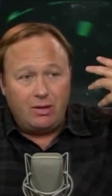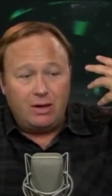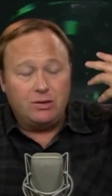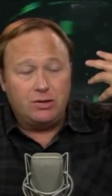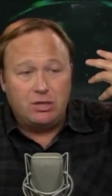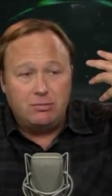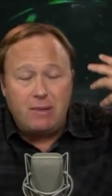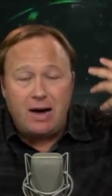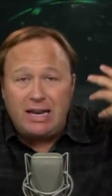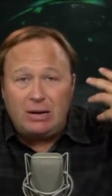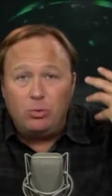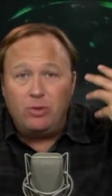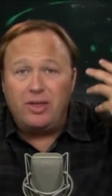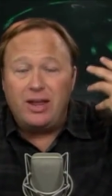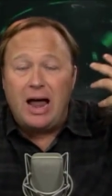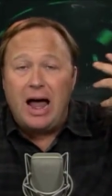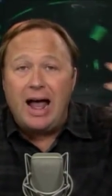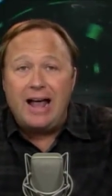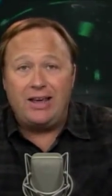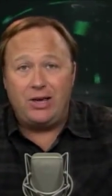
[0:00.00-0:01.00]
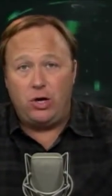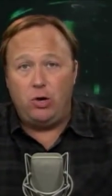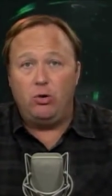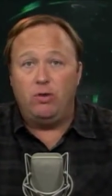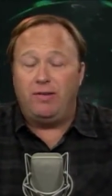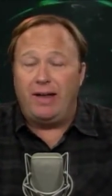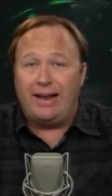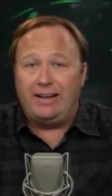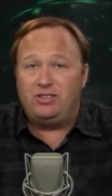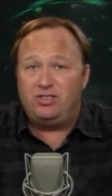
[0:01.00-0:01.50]
somebody with an IQ
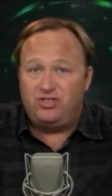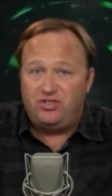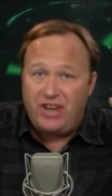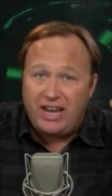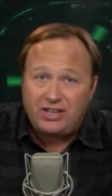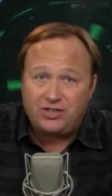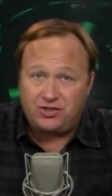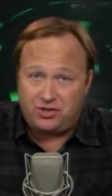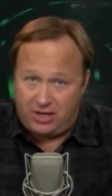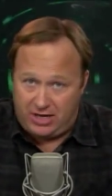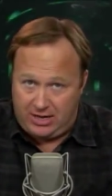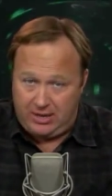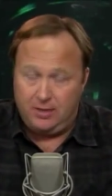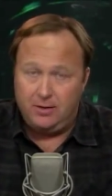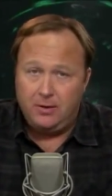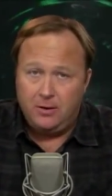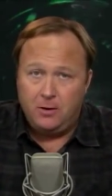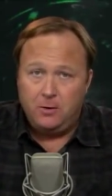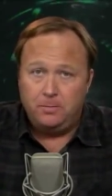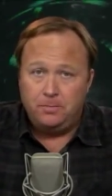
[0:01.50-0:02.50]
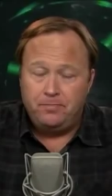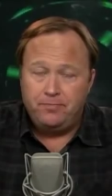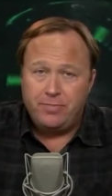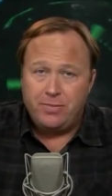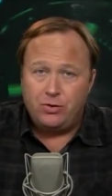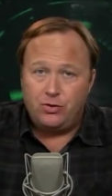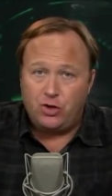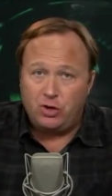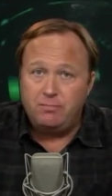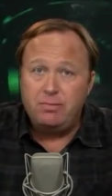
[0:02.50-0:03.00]
of like 60
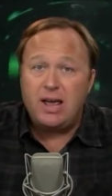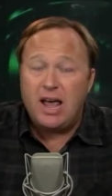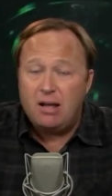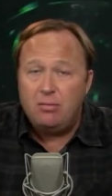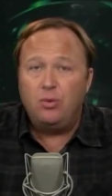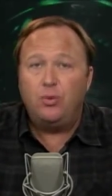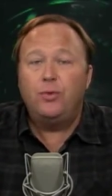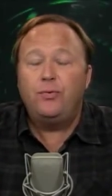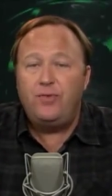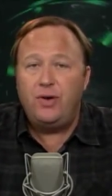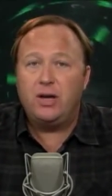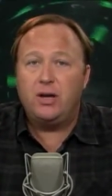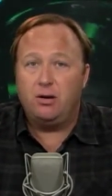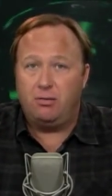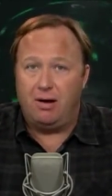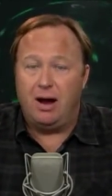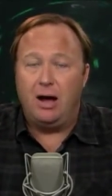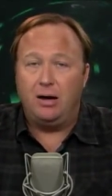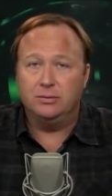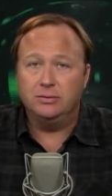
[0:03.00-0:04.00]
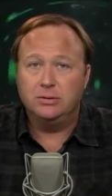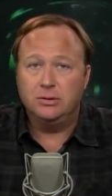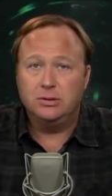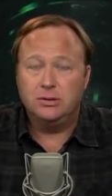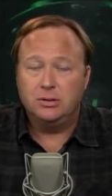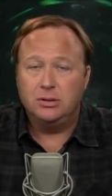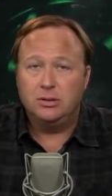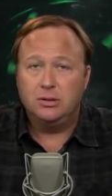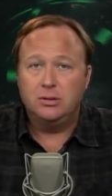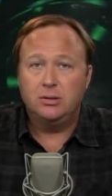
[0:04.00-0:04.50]
should be able to figure out.
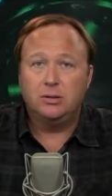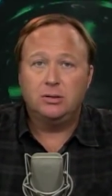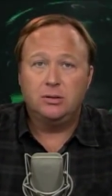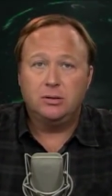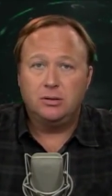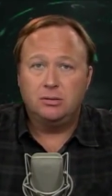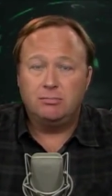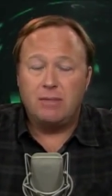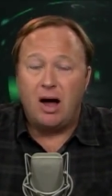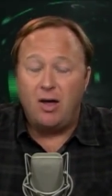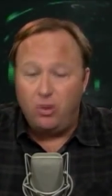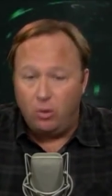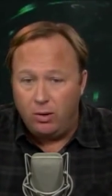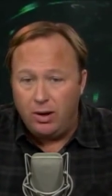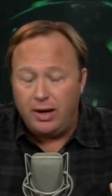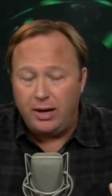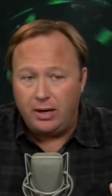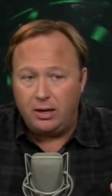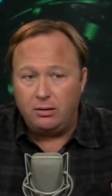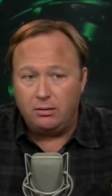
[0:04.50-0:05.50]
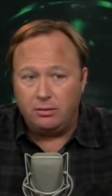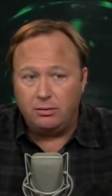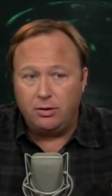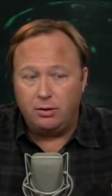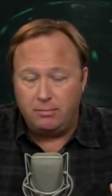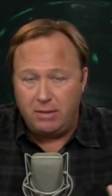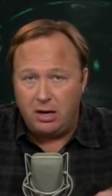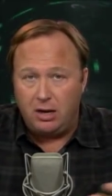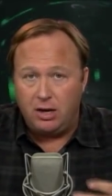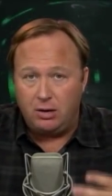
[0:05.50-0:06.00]
By the way,
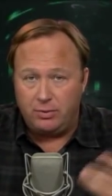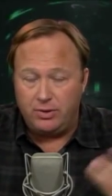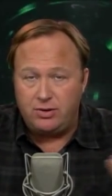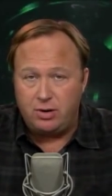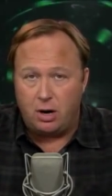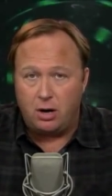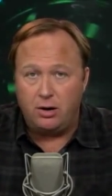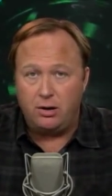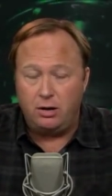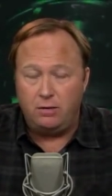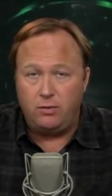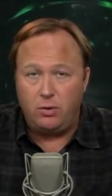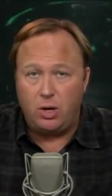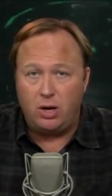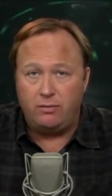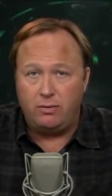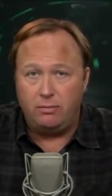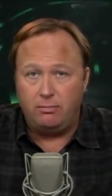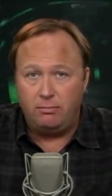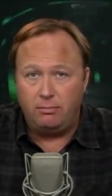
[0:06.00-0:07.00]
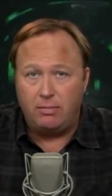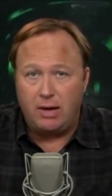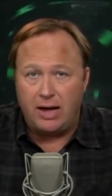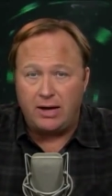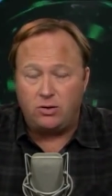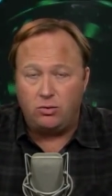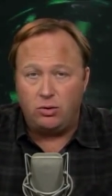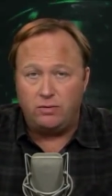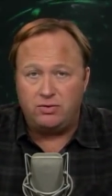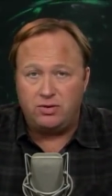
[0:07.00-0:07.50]
you're mentally retarded if you have an
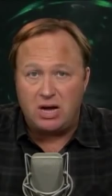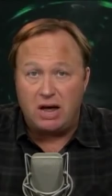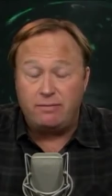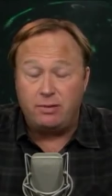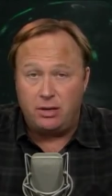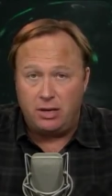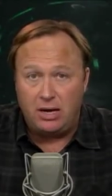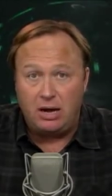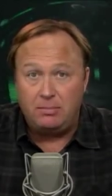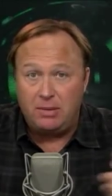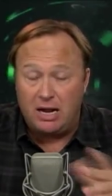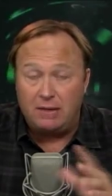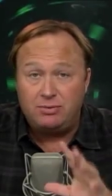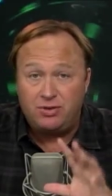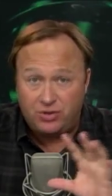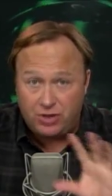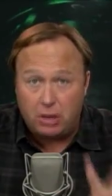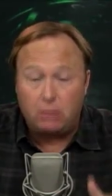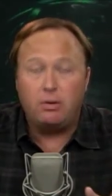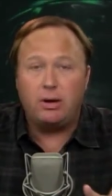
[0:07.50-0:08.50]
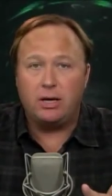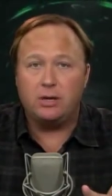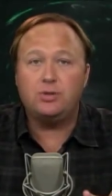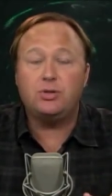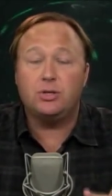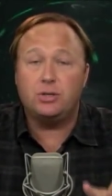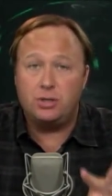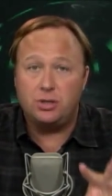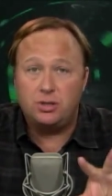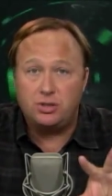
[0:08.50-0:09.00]
IQ of 70. I mean, I'm serious.
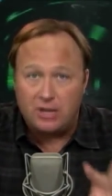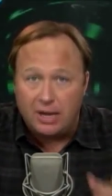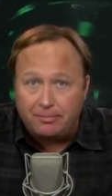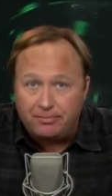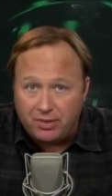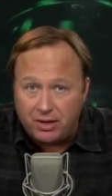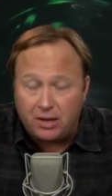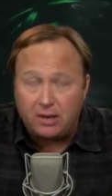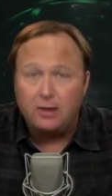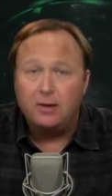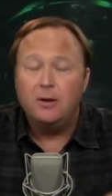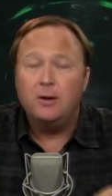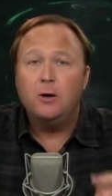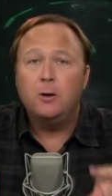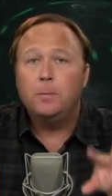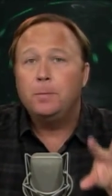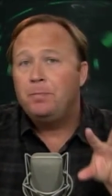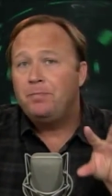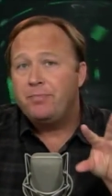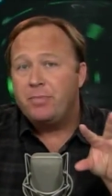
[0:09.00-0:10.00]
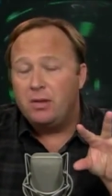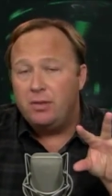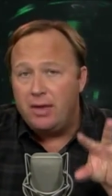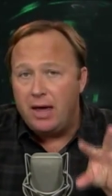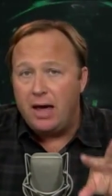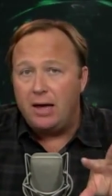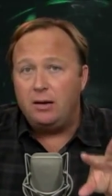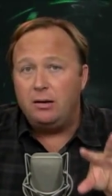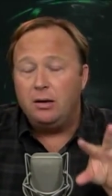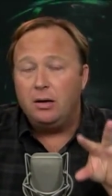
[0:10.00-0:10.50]
This is something
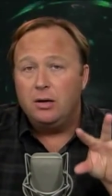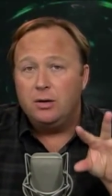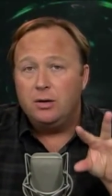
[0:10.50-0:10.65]
that